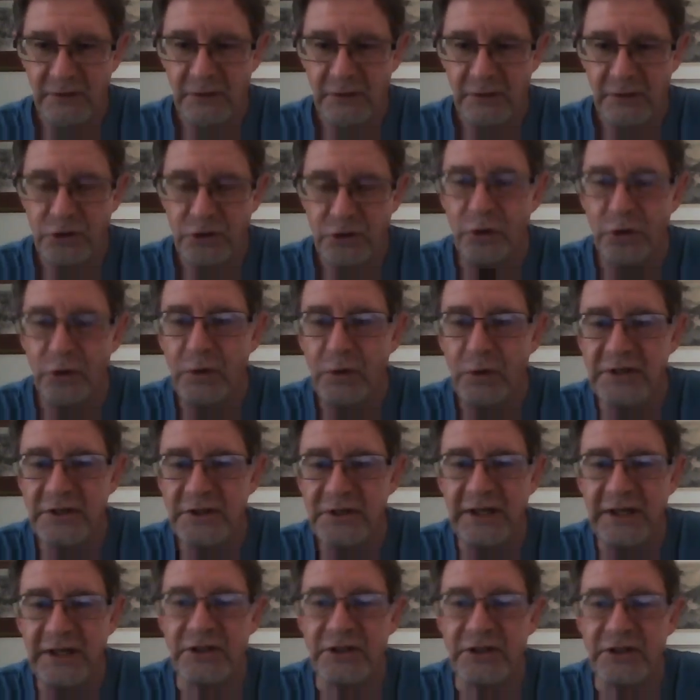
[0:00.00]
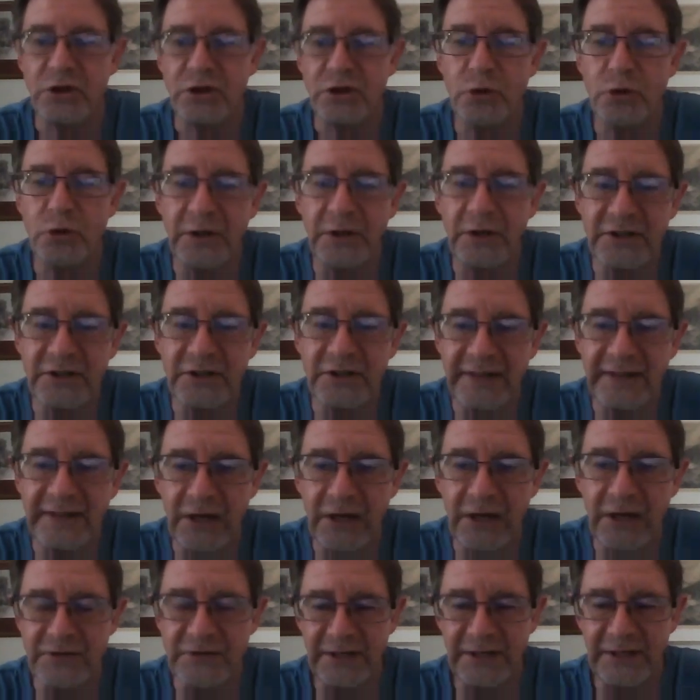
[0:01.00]
Do you want it as a
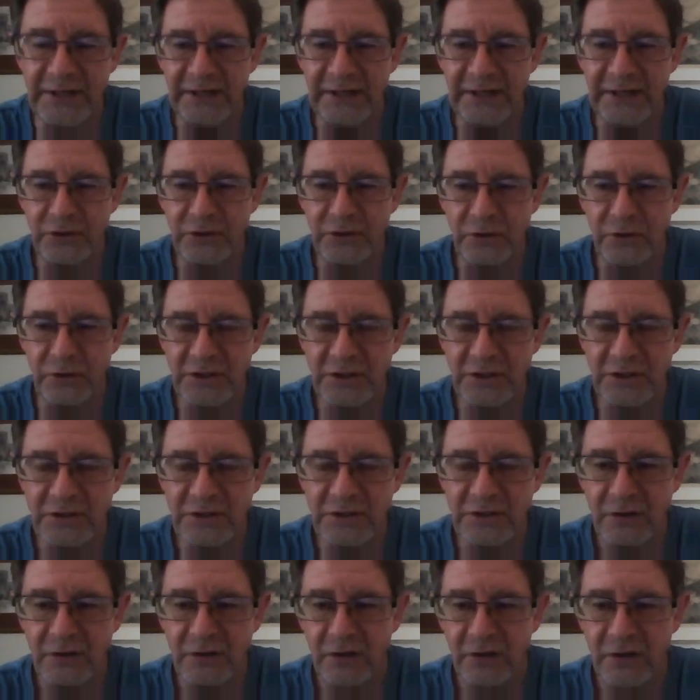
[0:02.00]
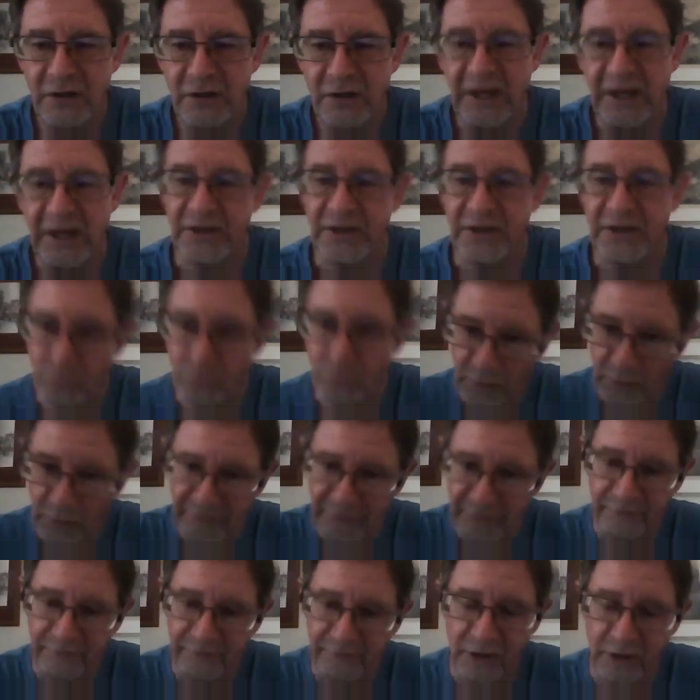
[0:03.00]
200,000 layer unit, as one
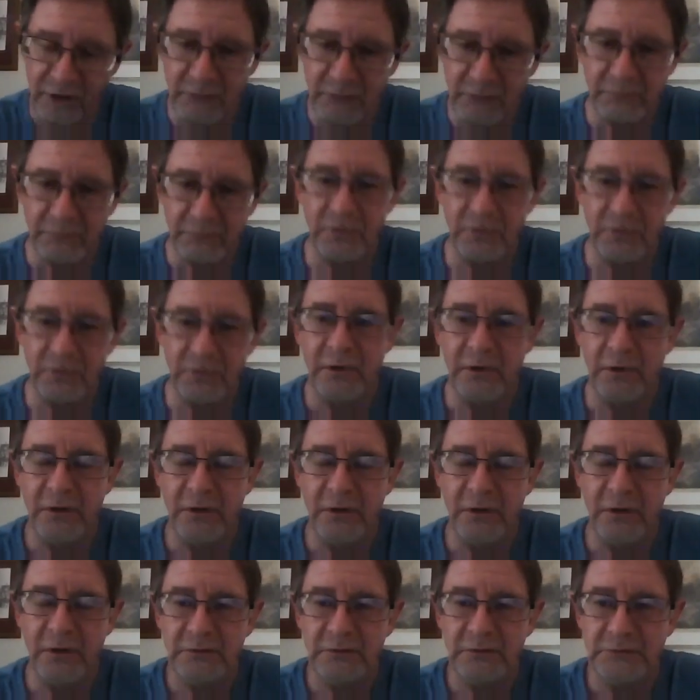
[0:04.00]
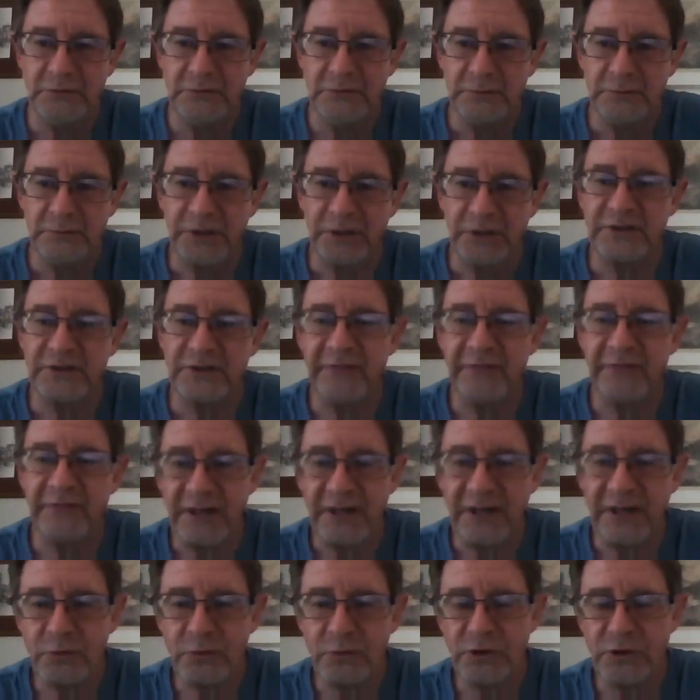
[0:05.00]
farm? Because if
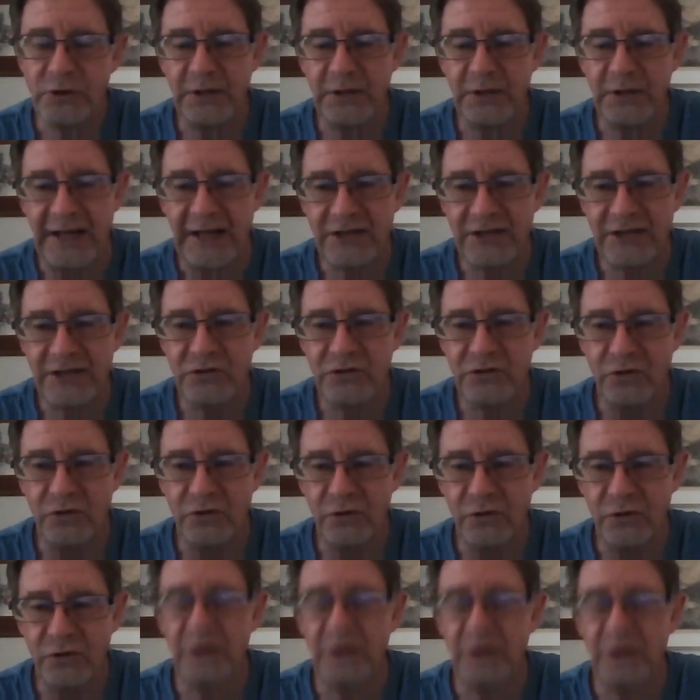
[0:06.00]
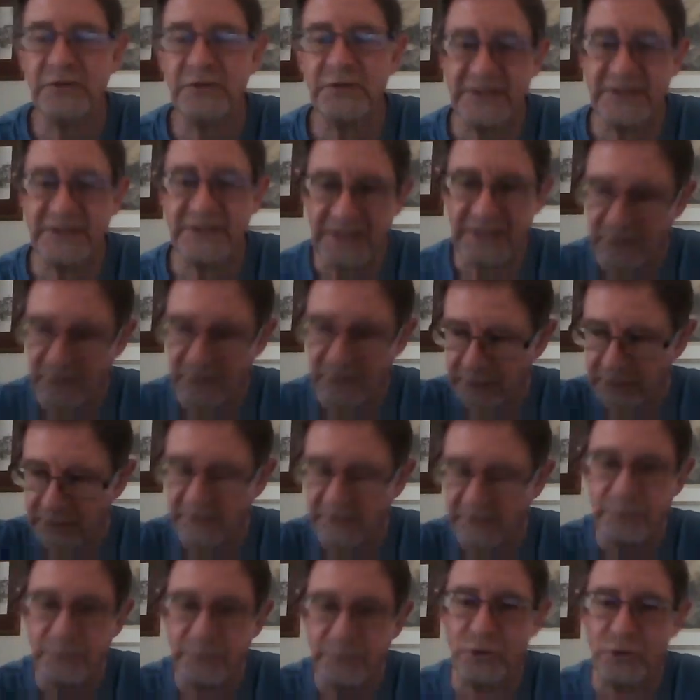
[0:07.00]
that's what you'd like to do, I'm going to say, right,
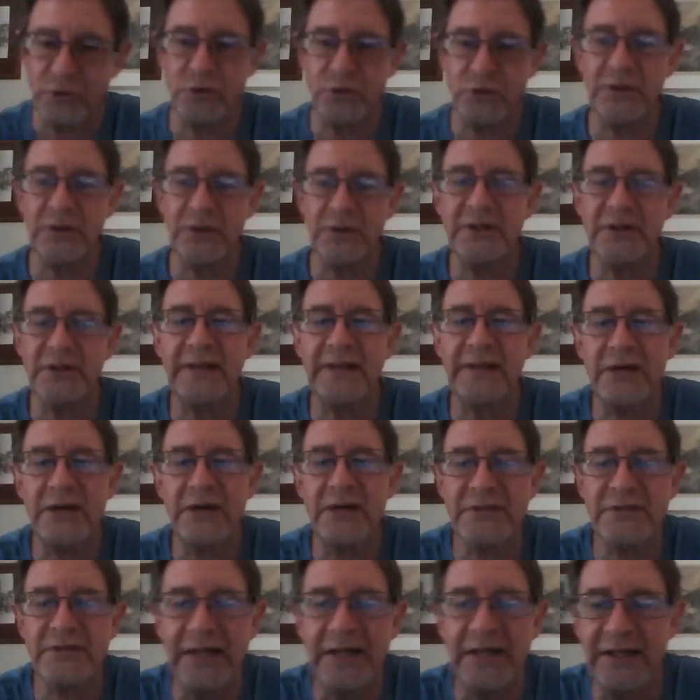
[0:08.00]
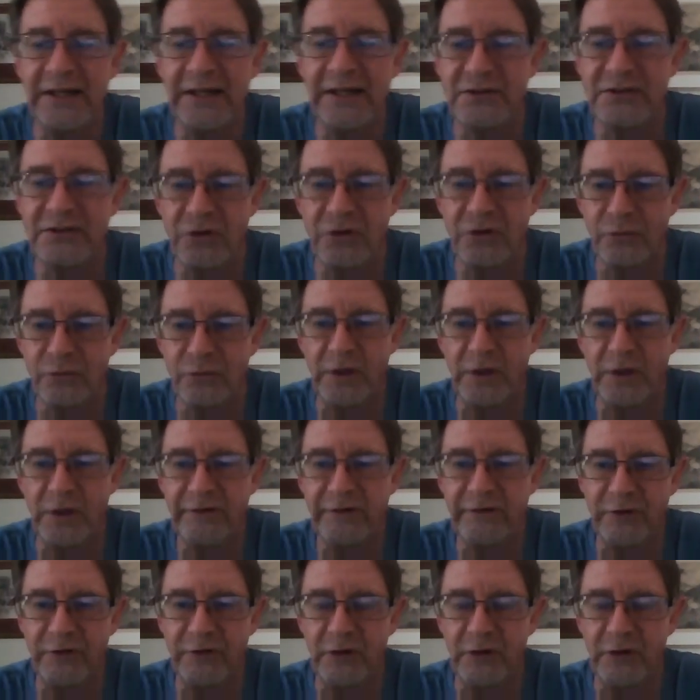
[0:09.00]
then put 200,000 layers on one
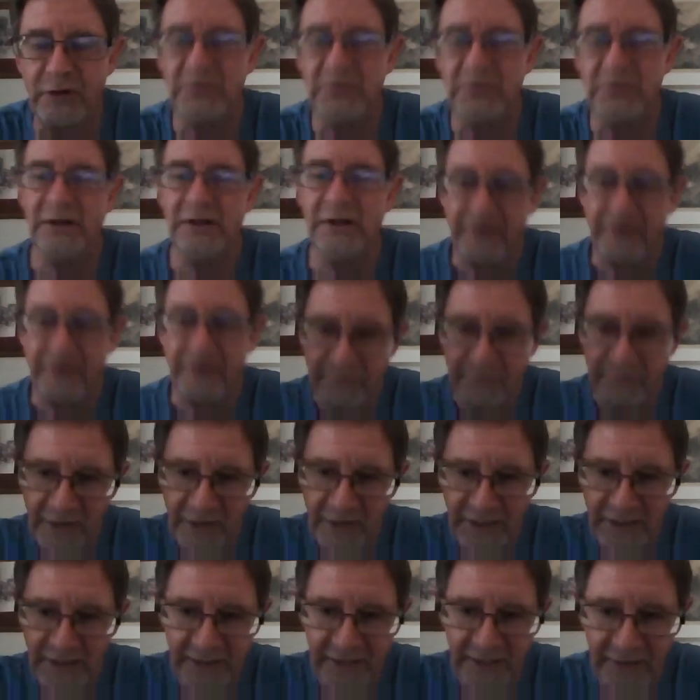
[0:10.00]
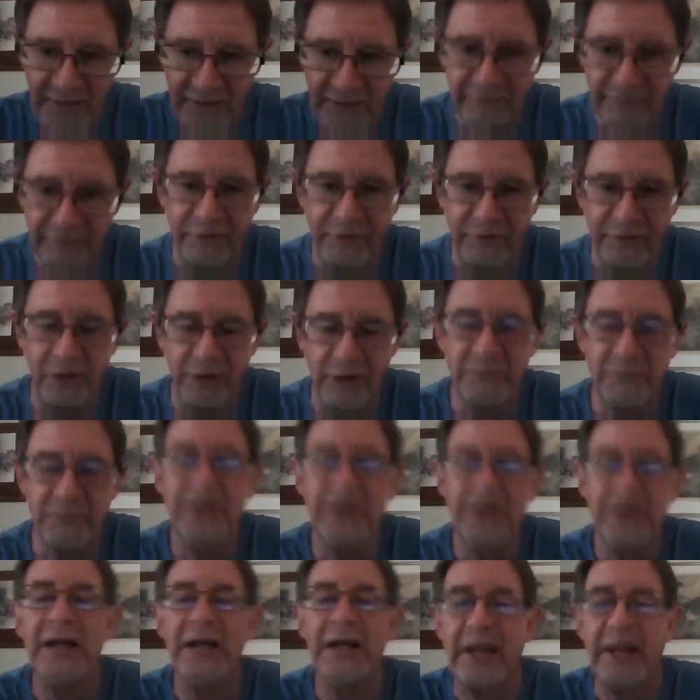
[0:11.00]
farm and find another farm
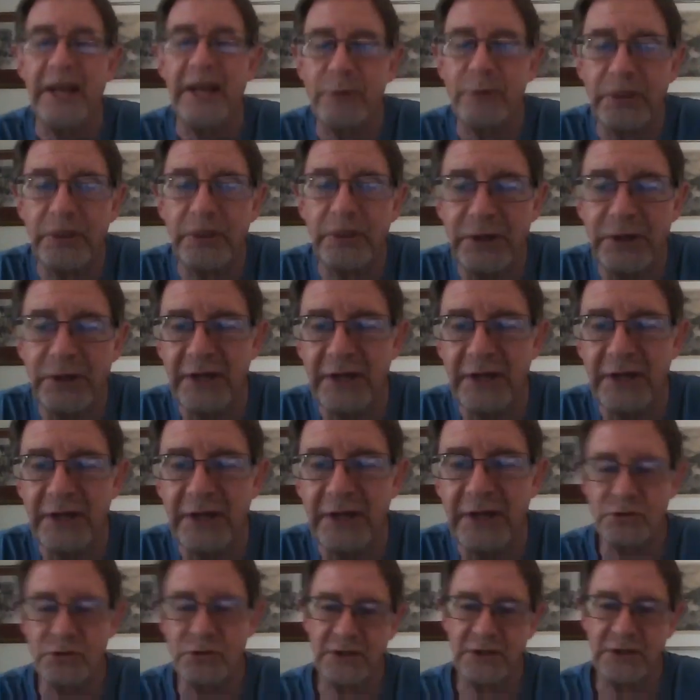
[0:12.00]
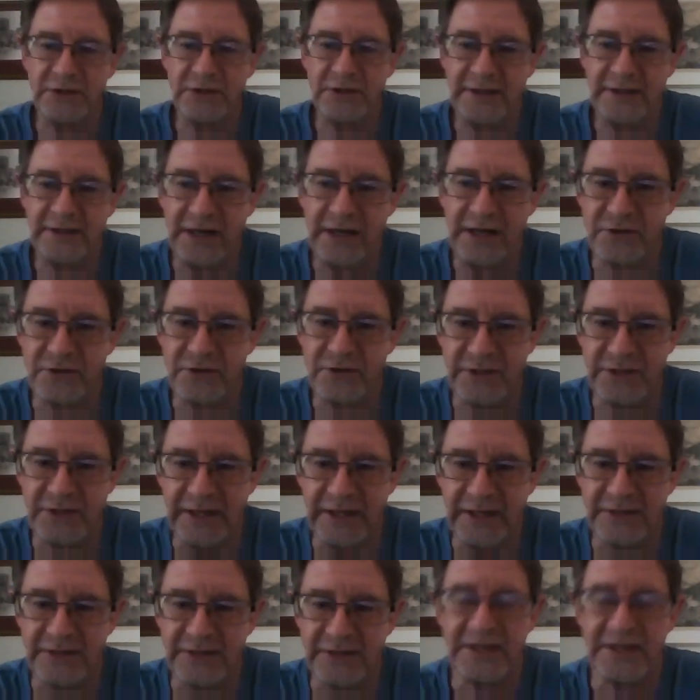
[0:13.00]
and put up another 200,000
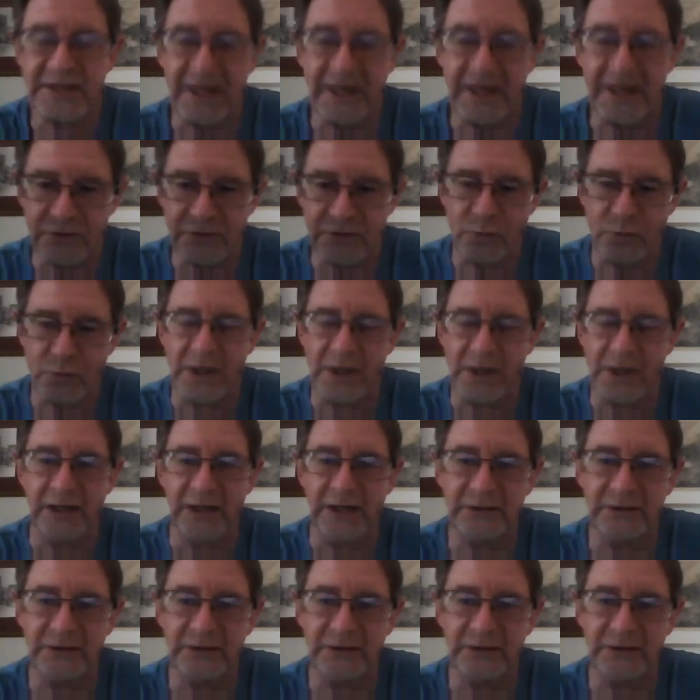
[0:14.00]
layers elsewhere.